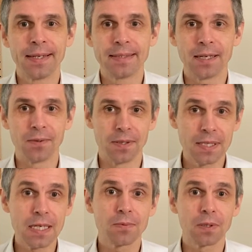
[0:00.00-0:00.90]
Now
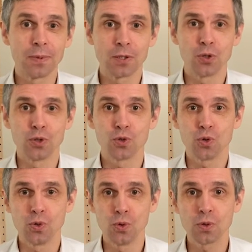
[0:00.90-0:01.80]
this is what we are going to
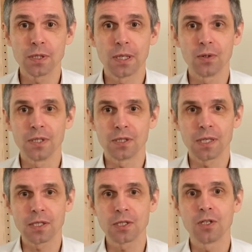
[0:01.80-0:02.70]
use in our
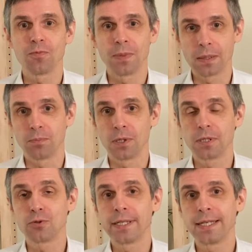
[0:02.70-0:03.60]
discussion of black body
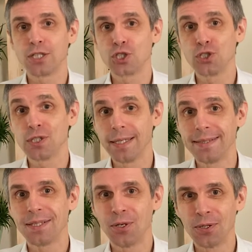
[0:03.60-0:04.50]
radiation
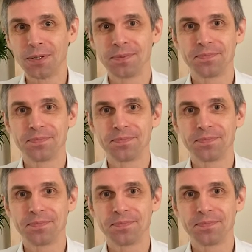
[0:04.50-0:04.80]
later on.